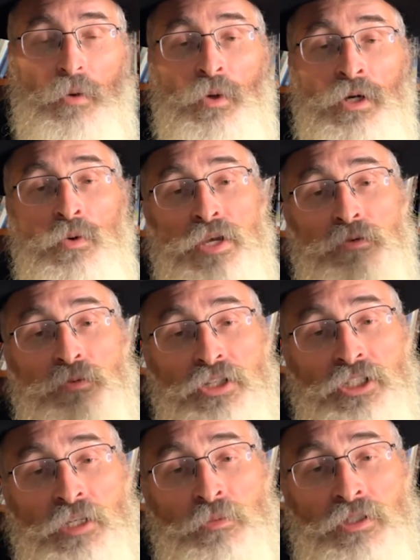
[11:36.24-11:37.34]
When we
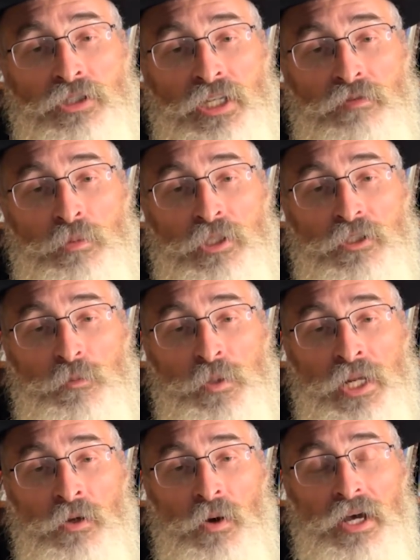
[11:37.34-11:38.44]
reach them with the Sheva Mitzvahs
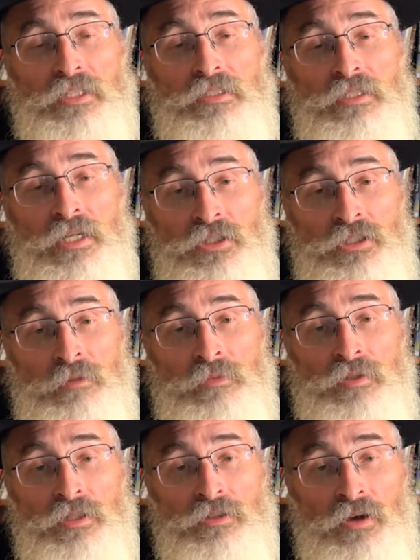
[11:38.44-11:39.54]
Ben Noach and teach them
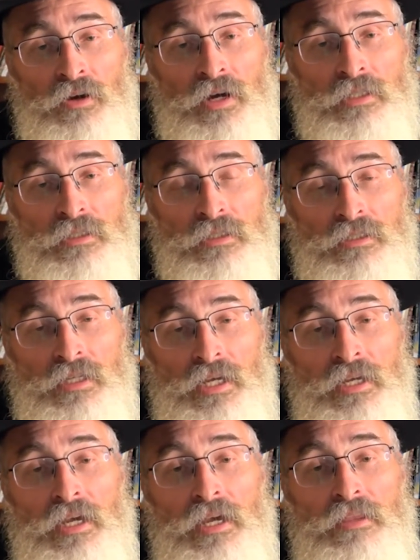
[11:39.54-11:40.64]
that the Torah has to
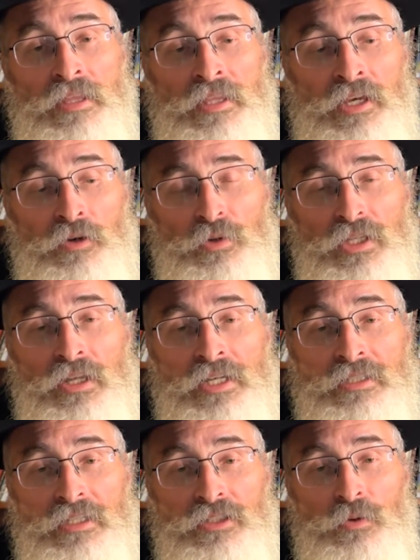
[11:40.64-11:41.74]
say, then they'll realize
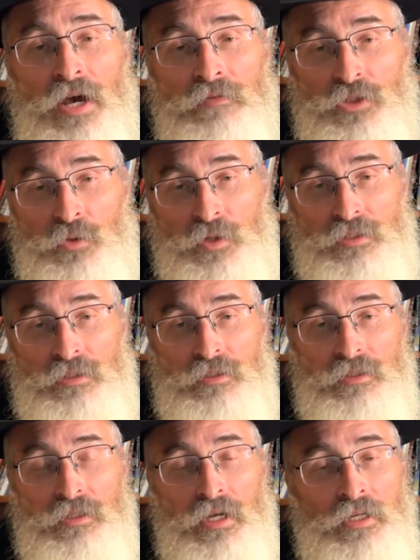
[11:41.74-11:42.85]
they do have a choice.
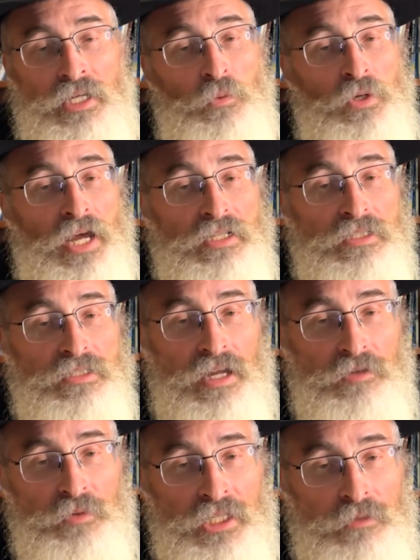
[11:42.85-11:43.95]
Again, we're not
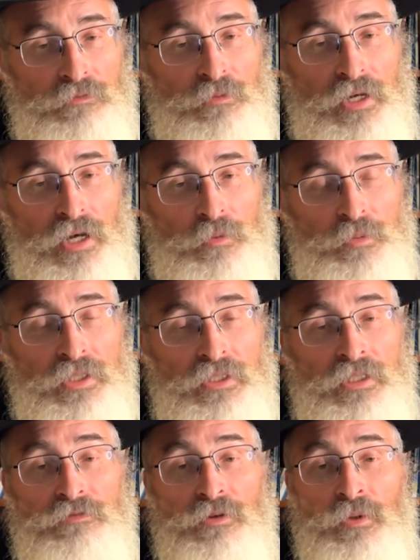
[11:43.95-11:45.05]
exonerating them from
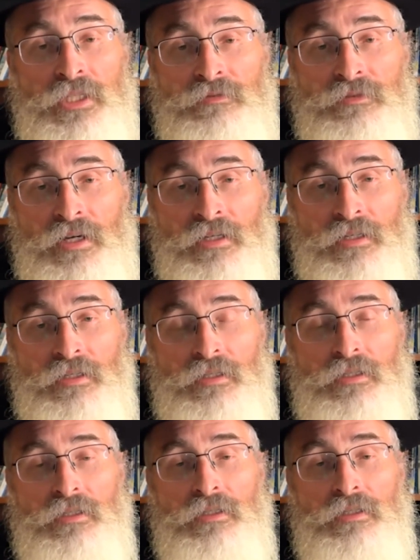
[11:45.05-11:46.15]
culpability for what they've done,
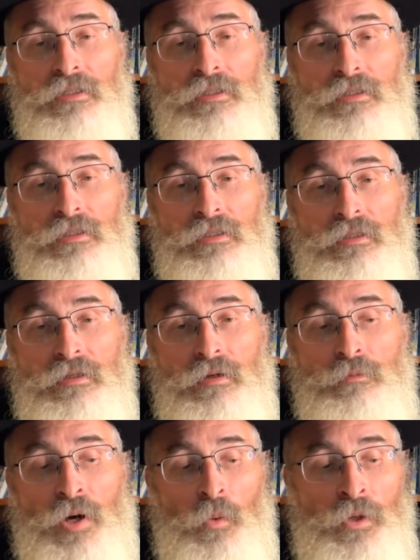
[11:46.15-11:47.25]

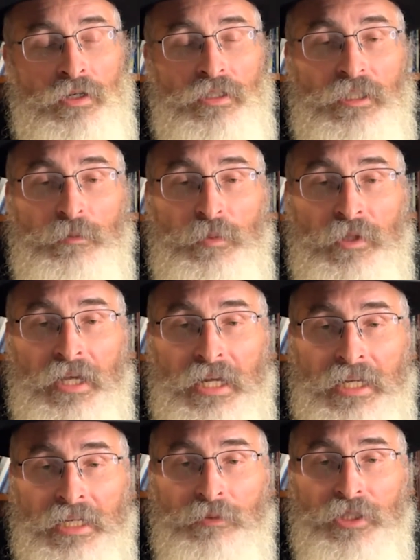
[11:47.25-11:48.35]
but we're
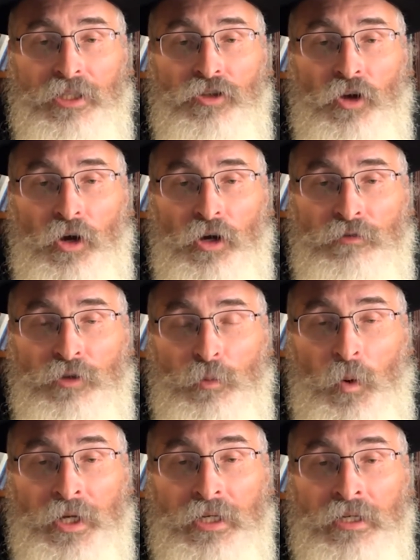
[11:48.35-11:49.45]
explaining what the Torah
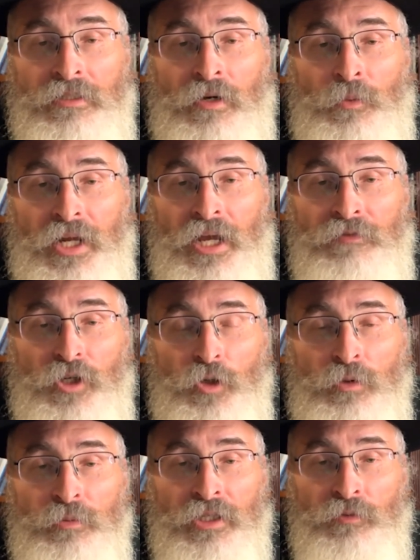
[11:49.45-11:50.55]
viewpoint is on what every
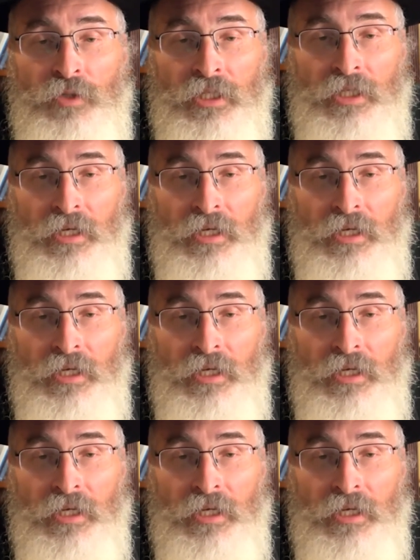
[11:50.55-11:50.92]
human being really